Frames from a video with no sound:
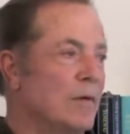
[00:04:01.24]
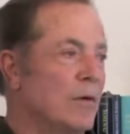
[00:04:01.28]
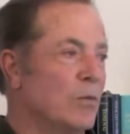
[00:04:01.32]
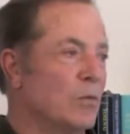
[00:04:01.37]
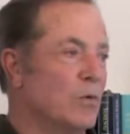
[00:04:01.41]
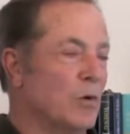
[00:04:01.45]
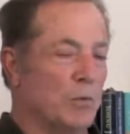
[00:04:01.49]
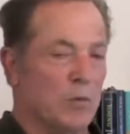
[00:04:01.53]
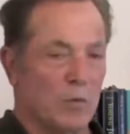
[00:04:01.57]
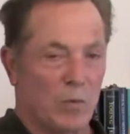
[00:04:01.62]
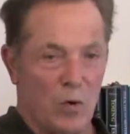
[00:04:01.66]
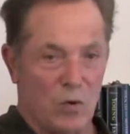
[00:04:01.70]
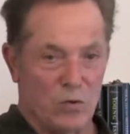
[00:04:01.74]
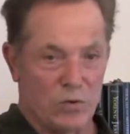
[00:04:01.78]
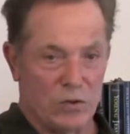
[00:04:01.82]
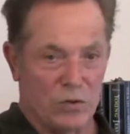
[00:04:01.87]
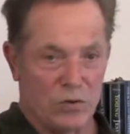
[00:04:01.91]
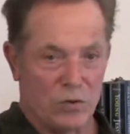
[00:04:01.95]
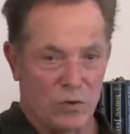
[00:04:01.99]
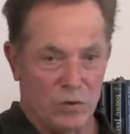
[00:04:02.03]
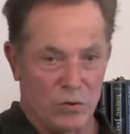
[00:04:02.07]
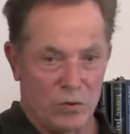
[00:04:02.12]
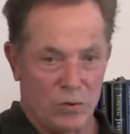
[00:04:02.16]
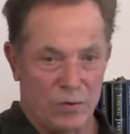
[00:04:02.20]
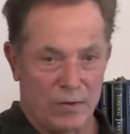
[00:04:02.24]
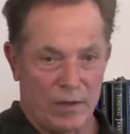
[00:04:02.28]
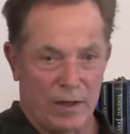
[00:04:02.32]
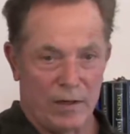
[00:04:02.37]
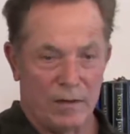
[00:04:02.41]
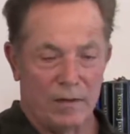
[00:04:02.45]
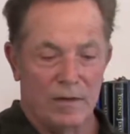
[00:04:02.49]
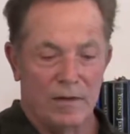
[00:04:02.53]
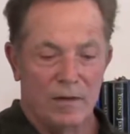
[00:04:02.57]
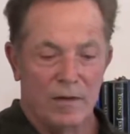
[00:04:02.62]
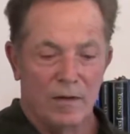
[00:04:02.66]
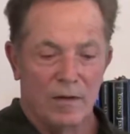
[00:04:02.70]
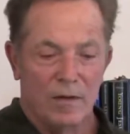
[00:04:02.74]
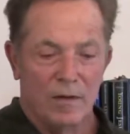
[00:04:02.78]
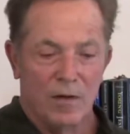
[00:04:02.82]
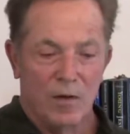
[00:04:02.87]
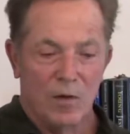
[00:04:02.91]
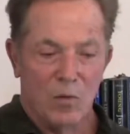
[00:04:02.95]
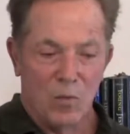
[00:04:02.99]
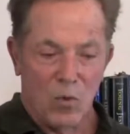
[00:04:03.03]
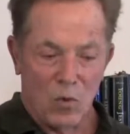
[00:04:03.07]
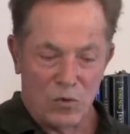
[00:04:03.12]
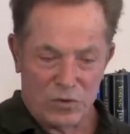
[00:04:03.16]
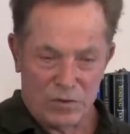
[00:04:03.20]
we're proposing to you that
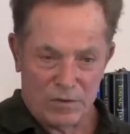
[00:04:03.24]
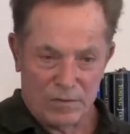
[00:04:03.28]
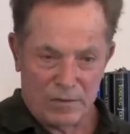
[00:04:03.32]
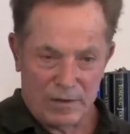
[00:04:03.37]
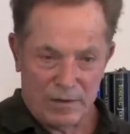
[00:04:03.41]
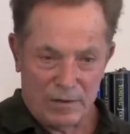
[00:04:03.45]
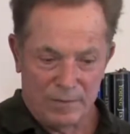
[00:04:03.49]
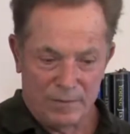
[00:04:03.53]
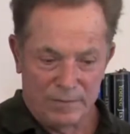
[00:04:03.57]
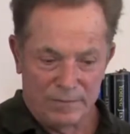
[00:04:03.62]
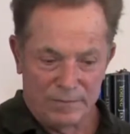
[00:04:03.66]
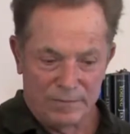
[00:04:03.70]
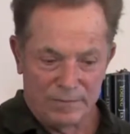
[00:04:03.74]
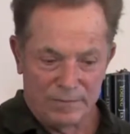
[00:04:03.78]
most of the